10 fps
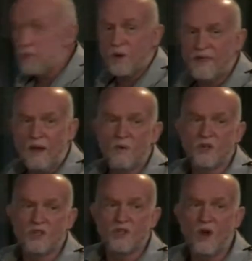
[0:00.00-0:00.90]
They were
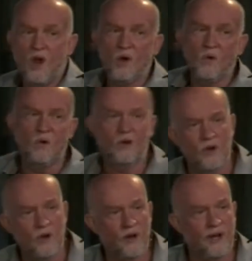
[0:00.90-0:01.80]
slow
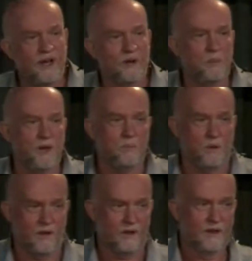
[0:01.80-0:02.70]
learning
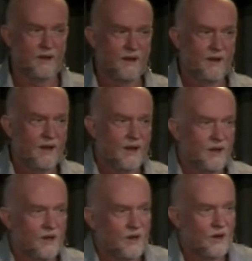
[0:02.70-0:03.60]
people.
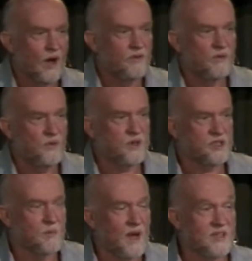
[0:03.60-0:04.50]
God refers to
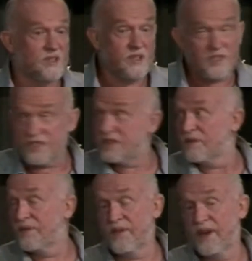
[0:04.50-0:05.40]
them as
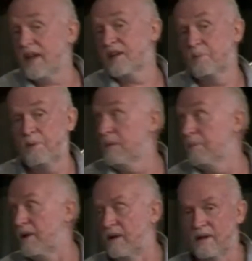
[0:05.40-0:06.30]
stiff-necked
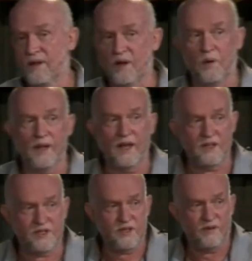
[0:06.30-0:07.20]
people. You know why they had a
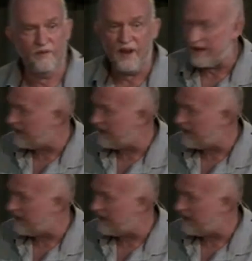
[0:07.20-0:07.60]
stiff neck?